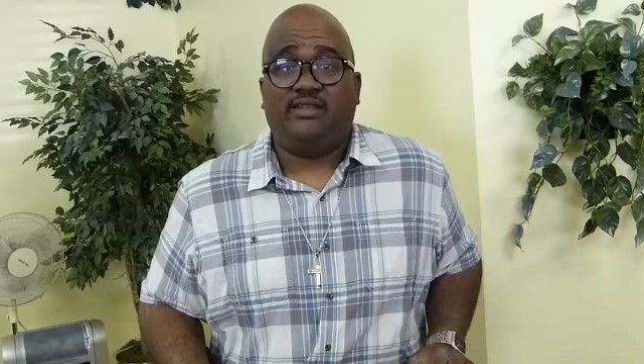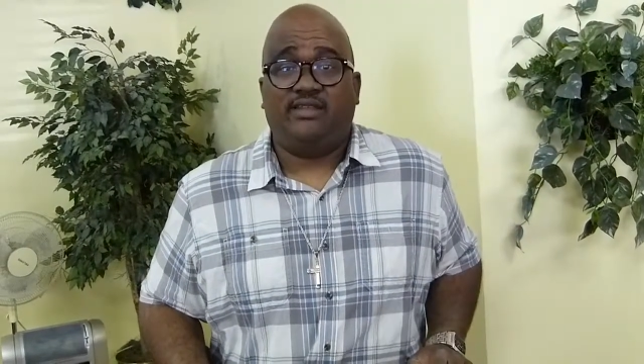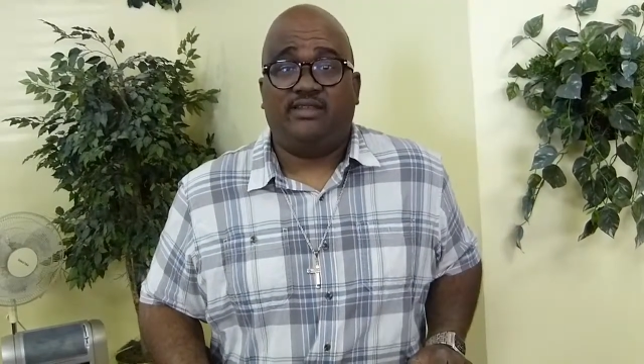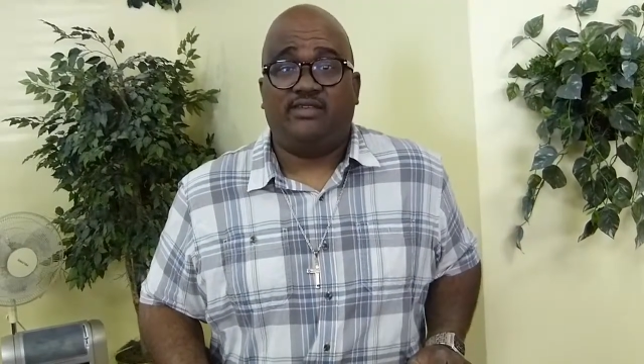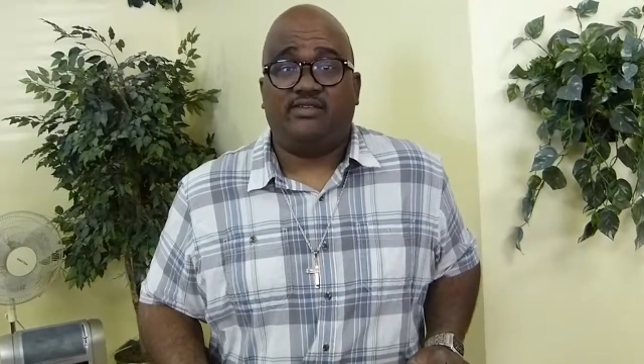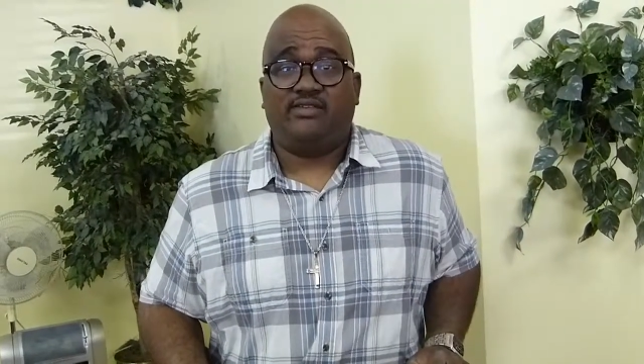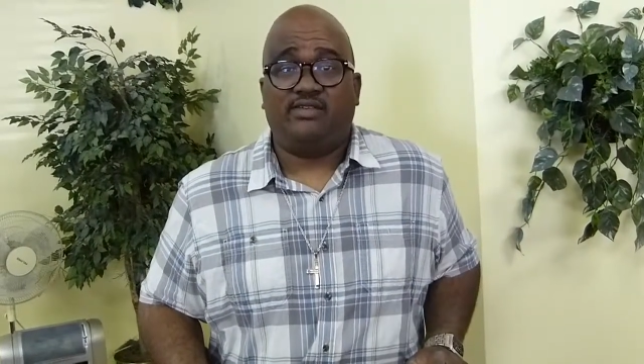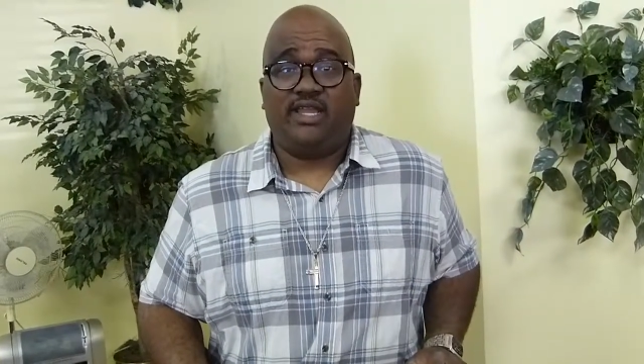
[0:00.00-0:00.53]

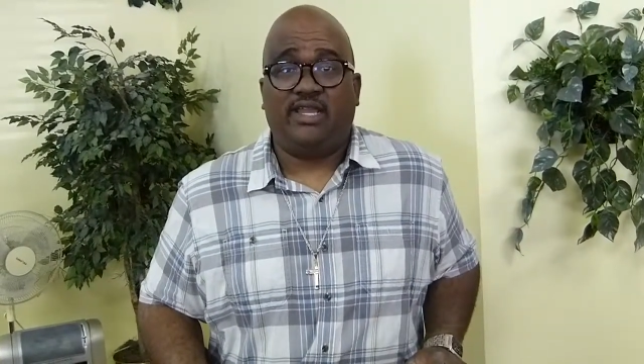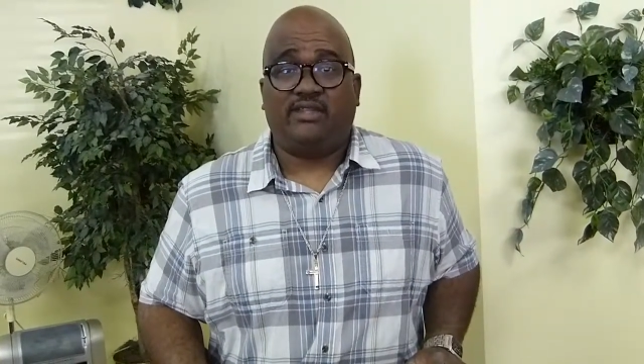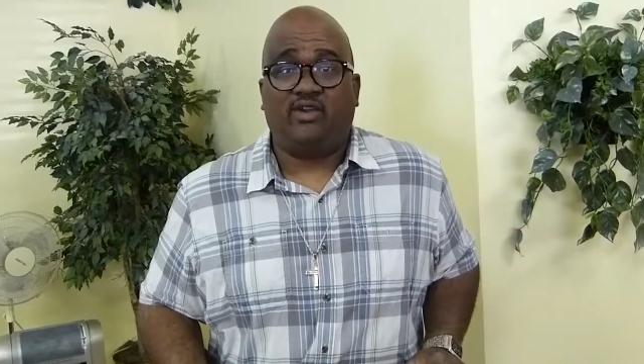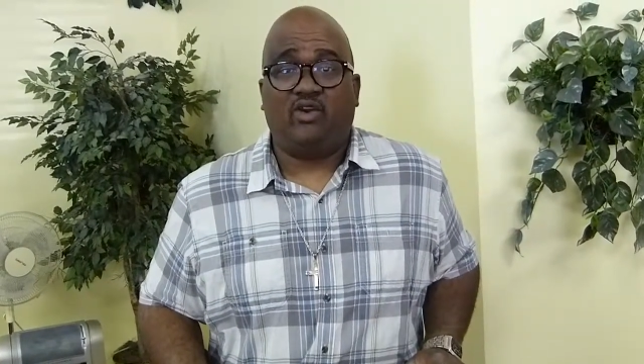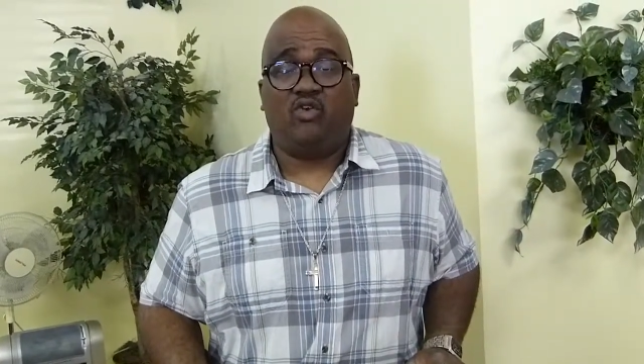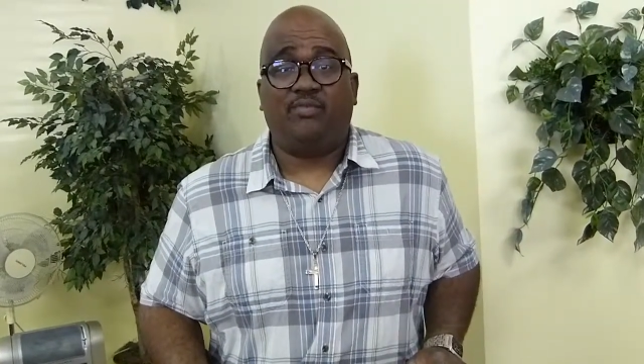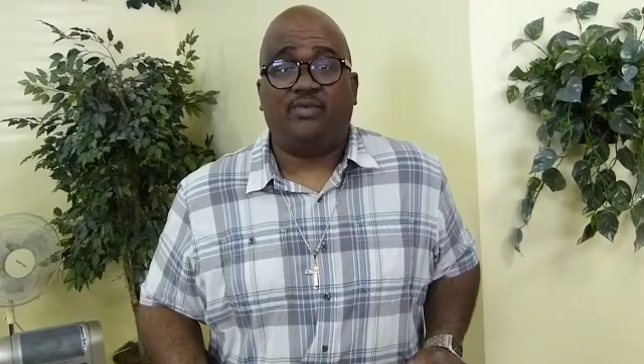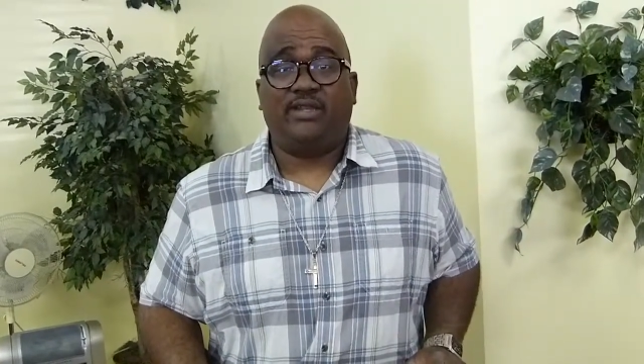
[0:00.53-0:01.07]
here at
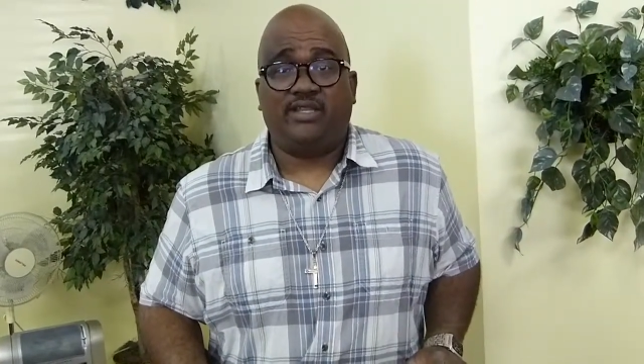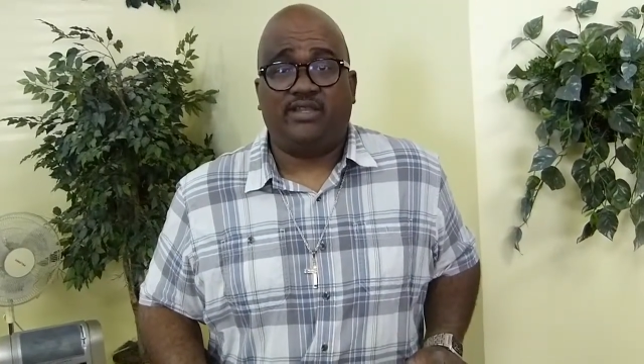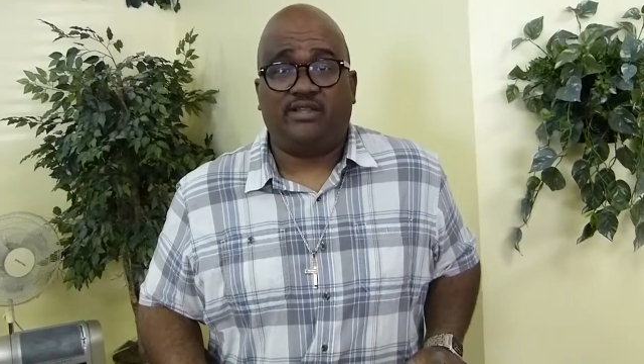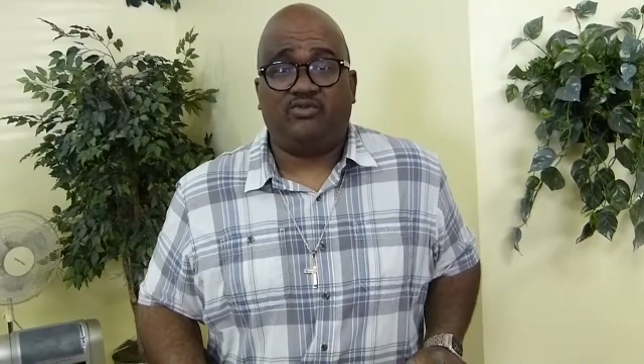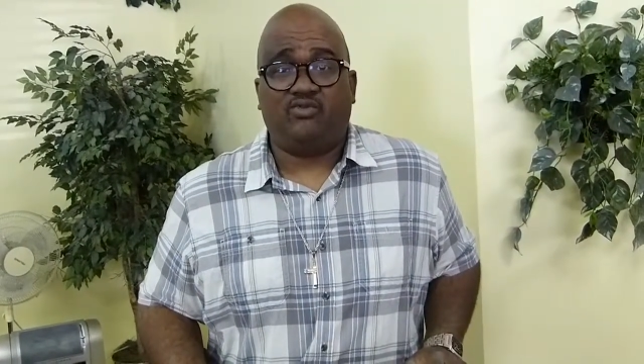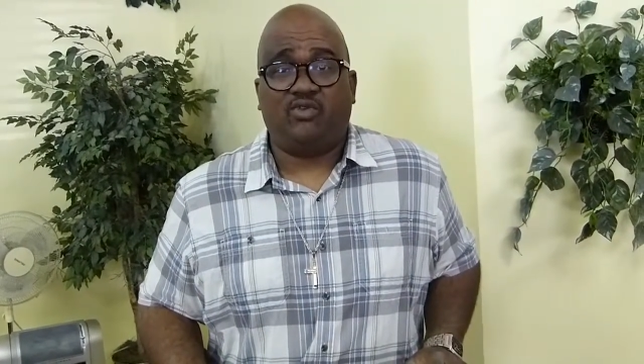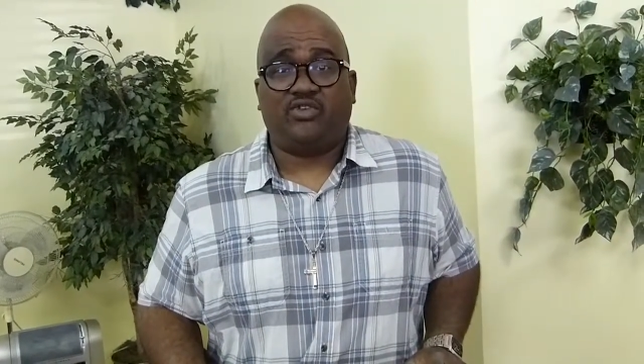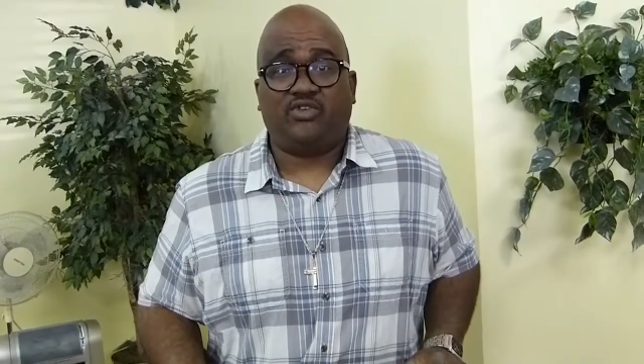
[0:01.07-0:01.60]
Hope and
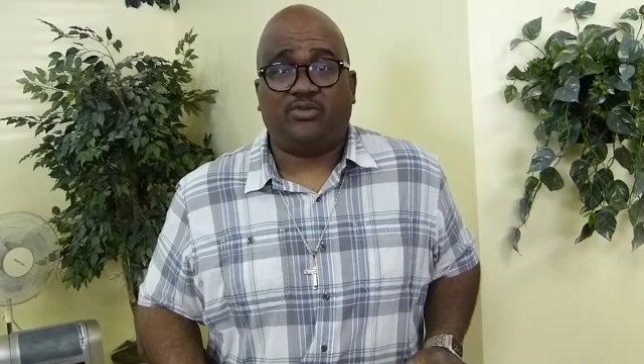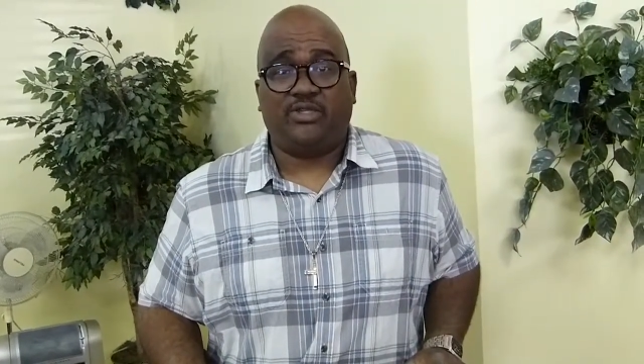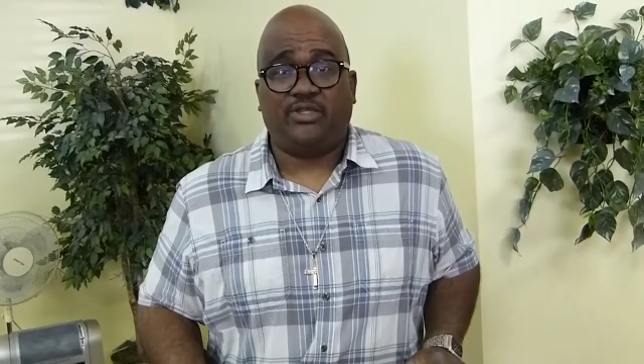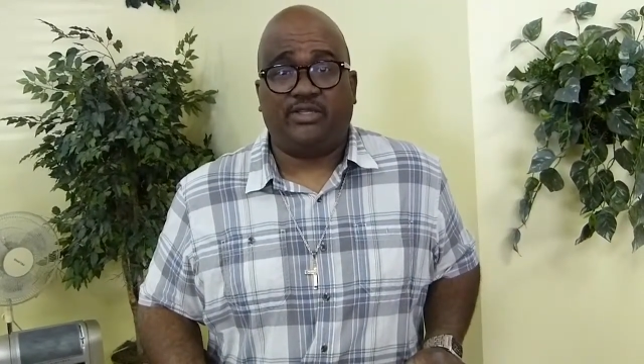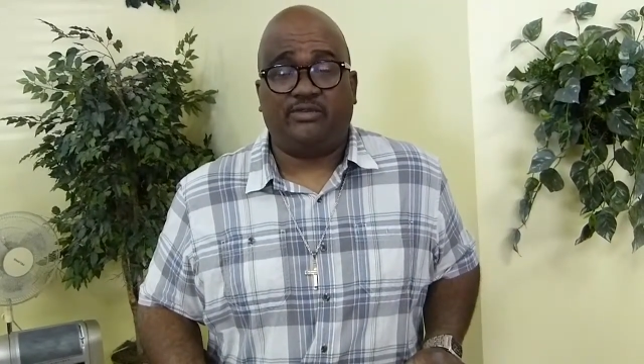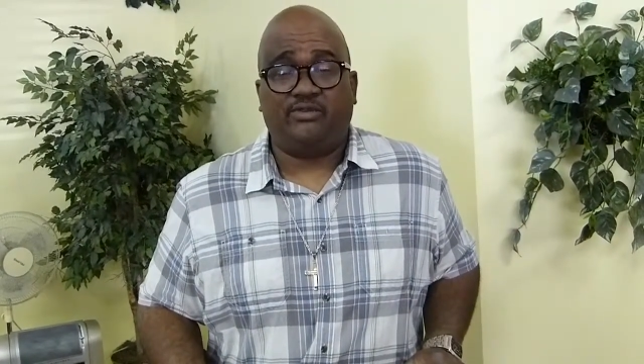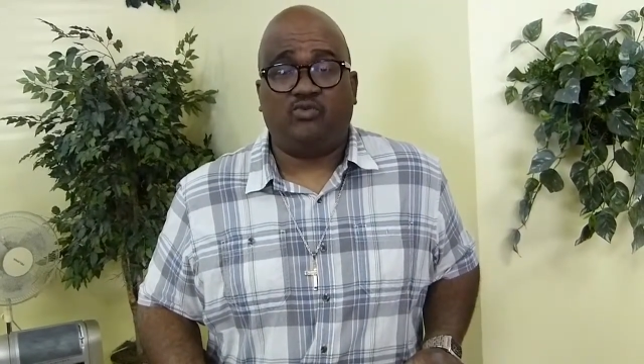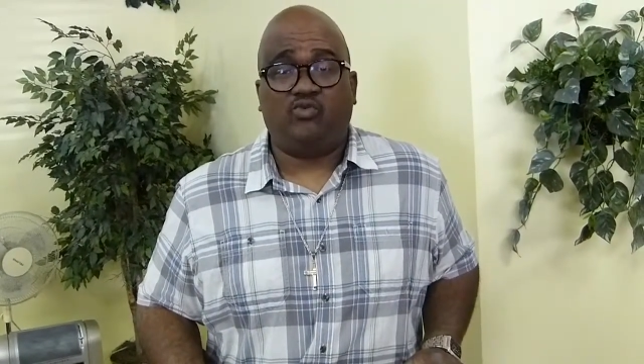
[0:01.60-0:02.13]
Healing Worship
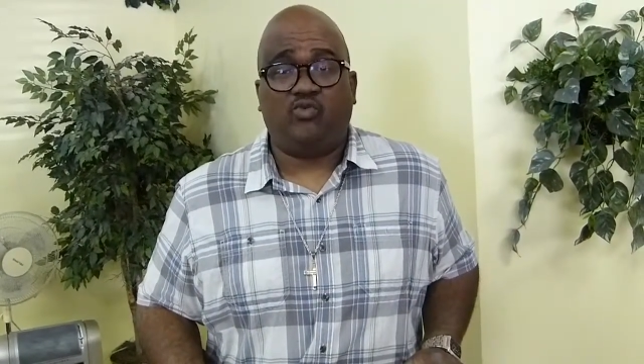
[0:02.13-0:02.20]
Center?